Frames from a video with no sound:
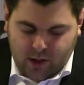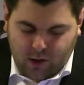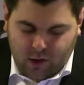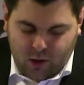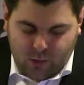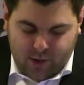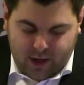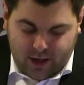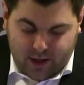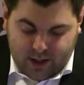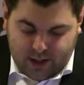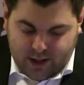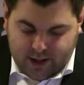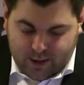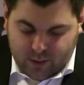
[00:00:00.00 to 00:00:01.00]

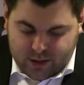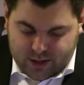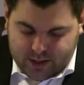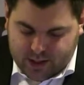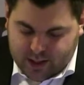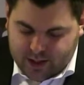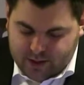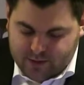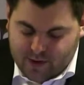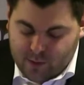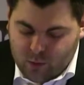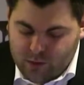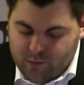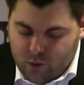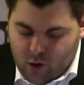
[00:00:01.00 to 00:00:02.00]
automatically elucidate
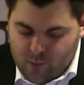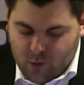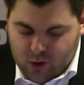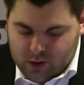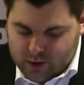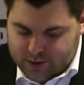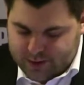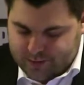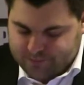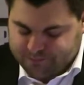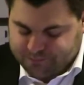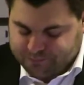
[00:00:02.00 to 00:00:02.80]
pharmacophore models.